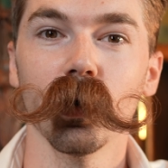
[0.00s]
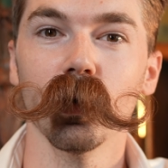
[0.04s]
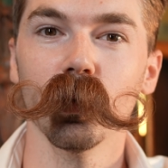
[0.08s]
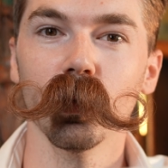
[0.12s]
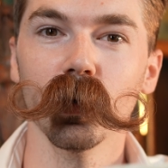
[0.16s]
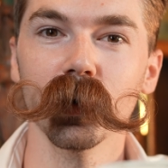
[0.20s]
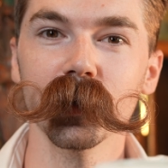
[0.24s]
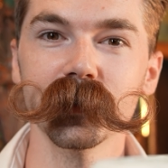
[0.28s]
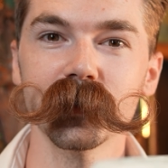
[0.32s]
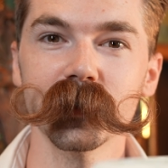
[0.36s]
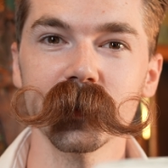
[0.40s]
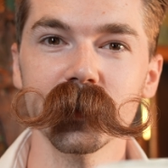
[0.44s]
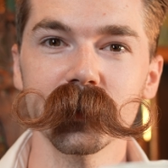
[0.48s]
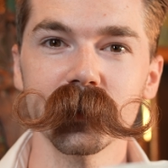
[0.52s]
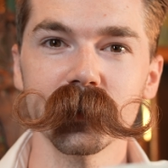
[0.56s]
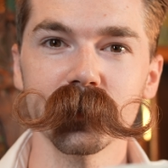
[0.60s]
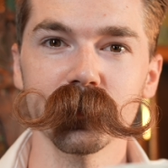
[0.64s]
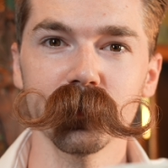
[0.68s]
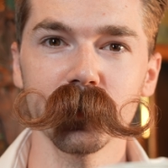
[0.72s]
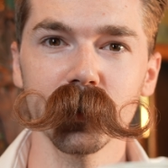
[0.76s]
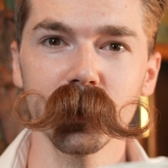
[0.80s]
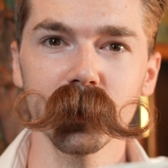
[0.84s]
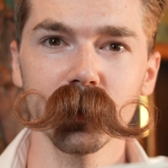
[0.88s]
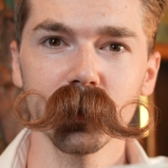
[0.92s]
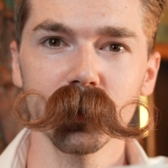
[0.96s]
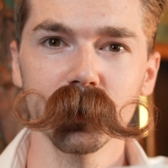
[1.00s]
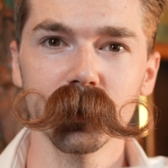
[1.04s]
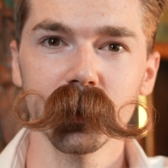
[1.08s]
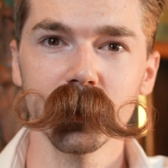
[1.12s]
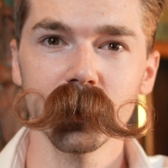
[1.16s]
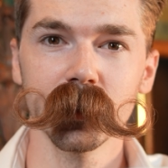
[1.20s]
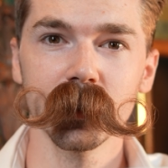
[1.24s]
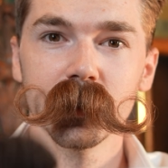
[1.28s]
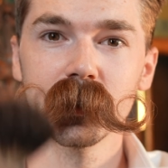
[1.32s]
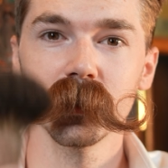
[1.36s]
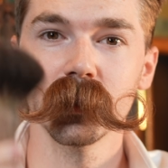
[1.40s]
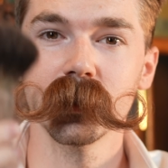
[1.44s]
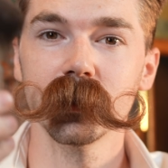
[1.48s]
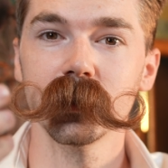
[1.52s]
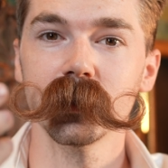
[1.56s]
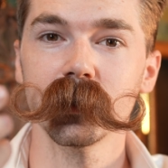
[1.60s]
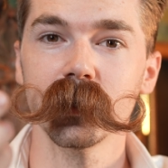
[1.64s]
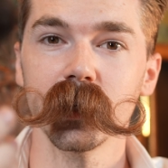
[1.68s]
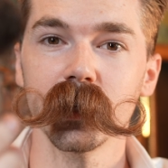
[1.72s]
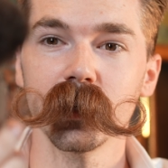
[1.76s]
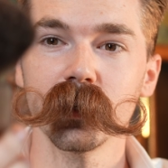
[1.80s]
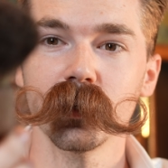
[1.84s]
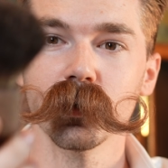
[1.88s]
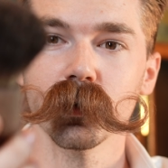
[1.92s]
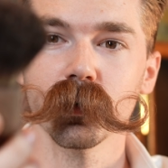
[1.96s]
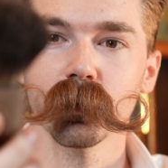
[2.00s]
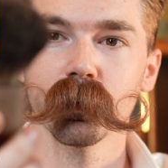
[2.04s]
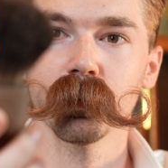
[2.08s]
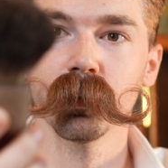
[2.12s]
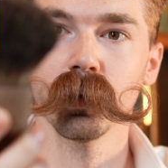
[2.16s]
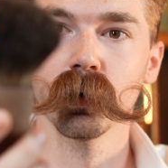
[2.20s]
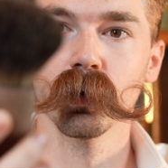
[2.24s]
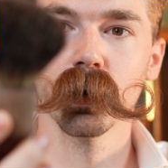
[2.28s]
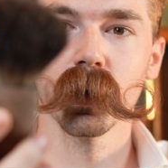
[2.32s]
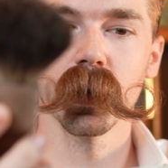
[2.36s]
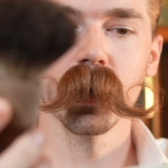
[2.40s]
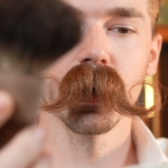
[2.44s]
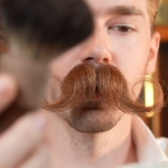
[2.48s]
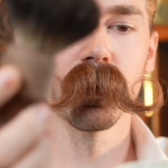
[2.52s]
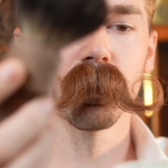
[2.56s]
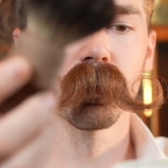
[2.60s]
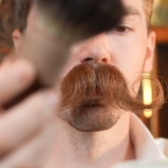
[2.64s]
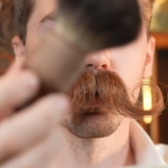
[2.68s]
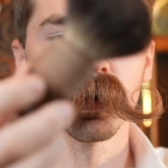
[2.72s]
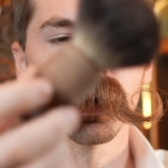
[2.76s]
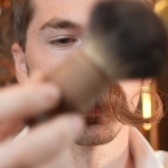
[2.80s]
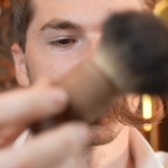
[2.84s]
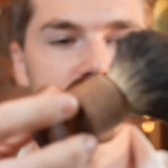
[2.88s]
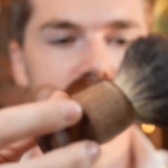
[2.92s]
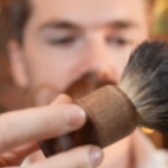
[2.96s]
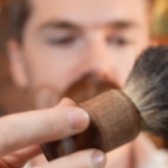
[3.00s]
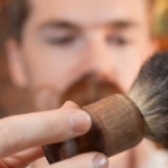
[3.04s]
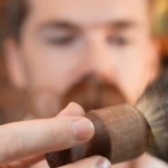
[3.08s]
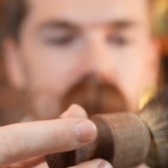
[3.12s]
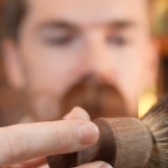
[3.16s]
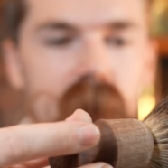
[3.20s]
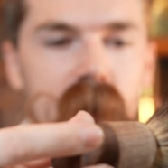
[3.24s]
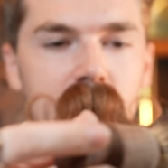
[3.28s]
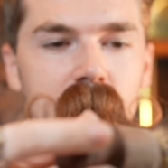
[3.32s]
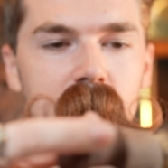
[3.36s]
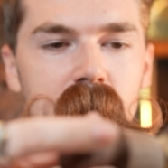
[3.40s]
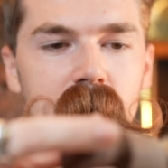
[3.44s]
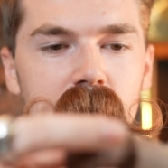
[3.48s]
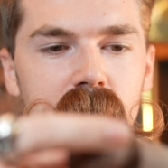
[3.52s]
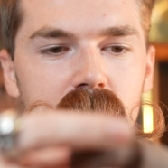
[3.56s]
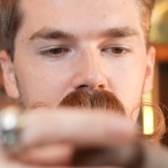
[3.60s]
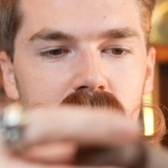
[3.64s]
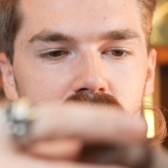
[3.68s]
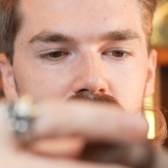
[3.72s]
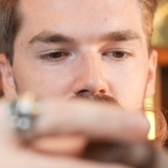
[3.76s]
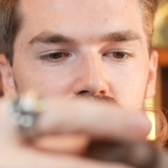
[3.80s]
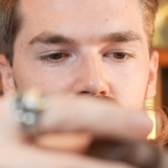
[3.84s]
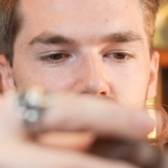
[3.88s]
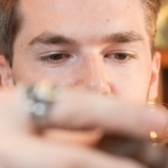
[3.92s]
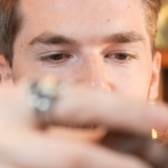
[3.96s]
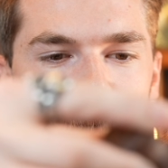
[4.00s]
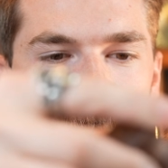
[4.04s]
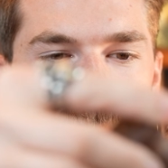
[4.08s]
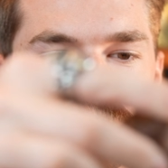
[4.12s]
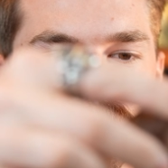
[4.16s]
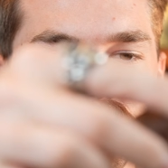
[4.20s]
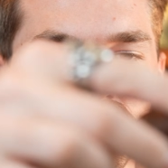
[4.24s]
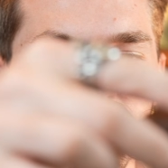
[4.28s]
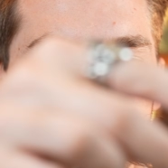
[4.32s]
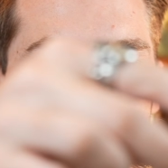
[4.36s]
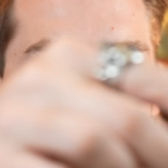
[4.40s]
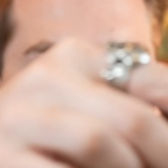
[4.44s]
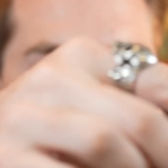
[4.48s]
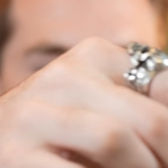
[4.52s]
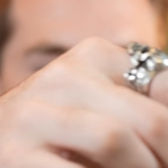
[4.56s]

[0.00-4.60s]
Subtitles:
Once it's filled, take your boar hair brush and just let it